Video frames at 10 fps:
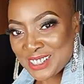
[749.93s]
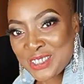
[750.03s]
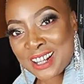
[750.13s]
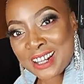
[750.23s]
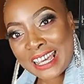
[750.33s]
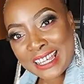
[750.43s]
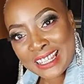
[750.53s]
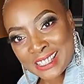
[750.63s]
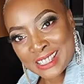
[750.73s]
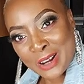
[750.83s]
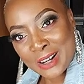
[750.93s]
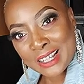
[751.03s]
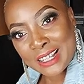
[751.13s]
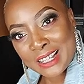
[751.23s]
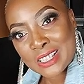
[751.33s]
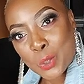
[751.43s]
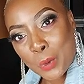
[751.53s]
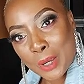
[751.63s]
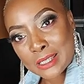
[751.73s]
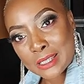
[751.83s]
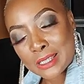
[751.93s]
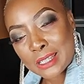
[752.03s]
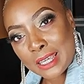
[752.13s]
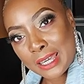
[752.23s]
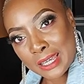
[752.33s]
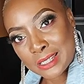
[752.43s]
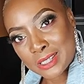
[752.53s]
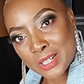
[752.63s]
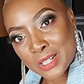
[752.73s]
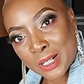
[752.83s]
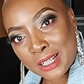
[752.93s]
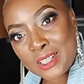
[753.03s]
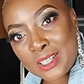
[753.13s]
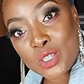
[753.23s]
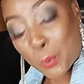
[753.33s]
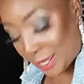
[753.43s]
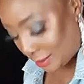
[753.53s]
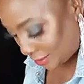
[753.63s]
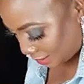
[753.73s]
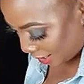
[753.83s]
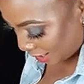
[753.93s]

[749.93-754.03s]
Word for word: You're going to insert it, twist inserted twist.